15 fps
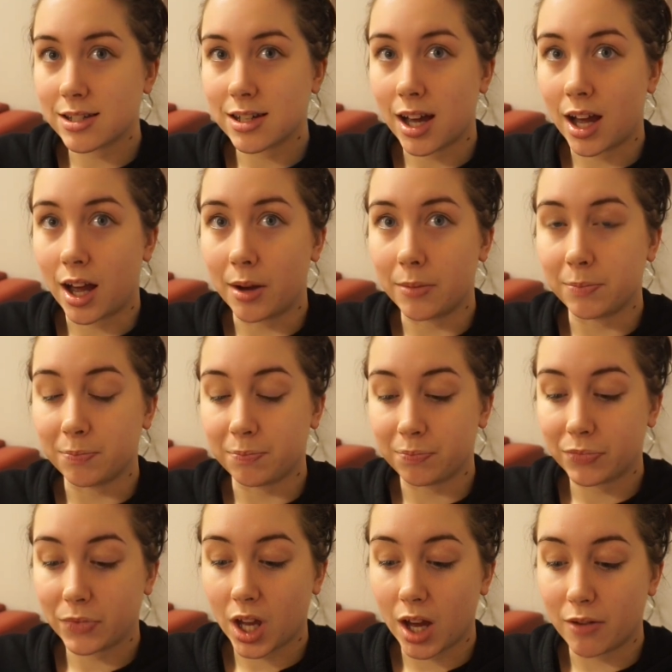a
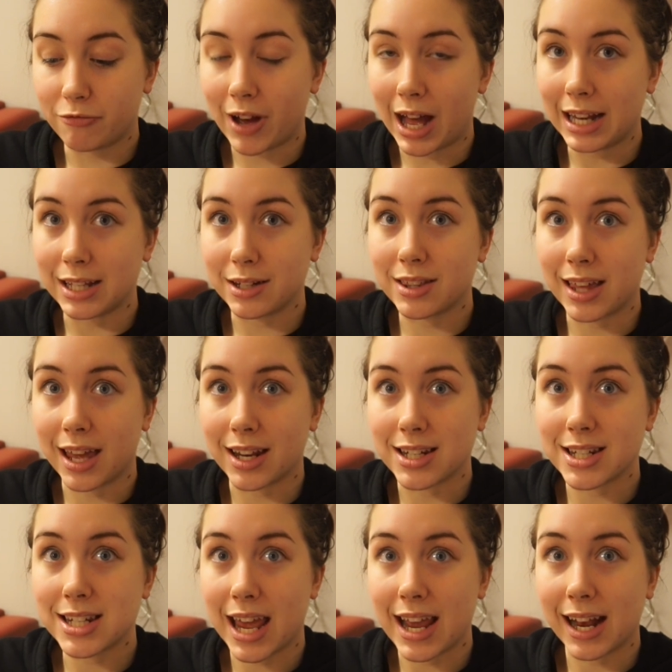valid thing
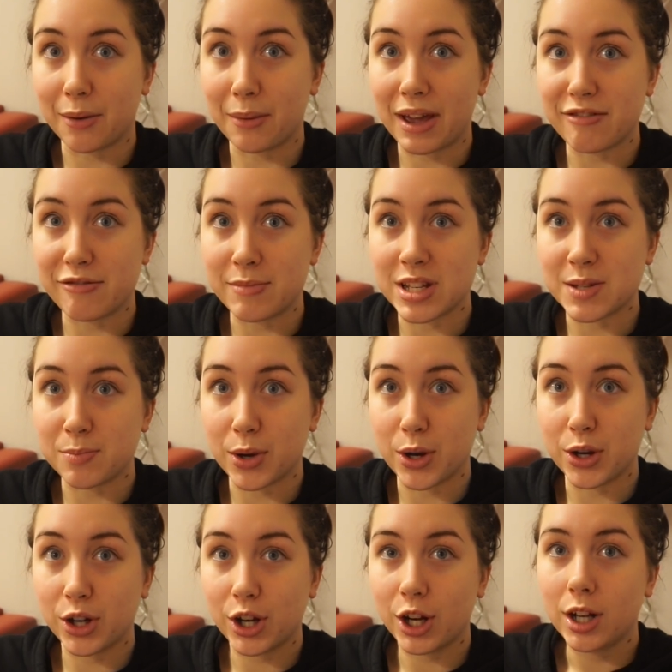to take away from this
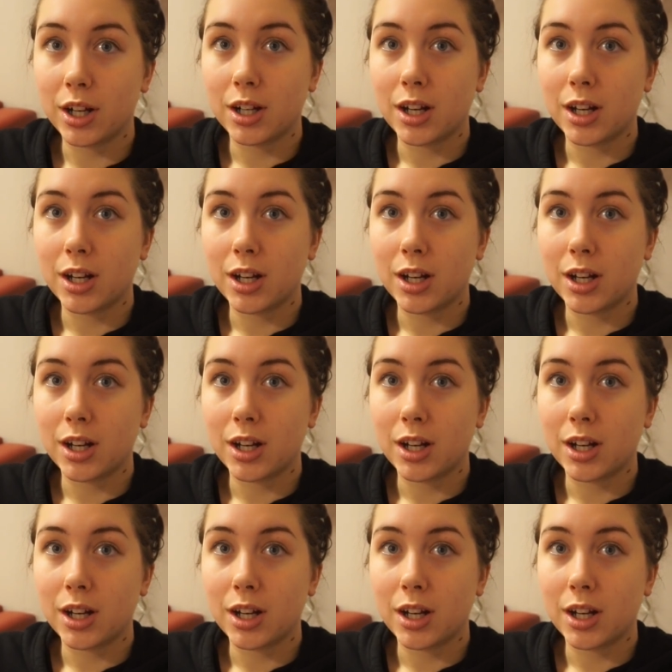book.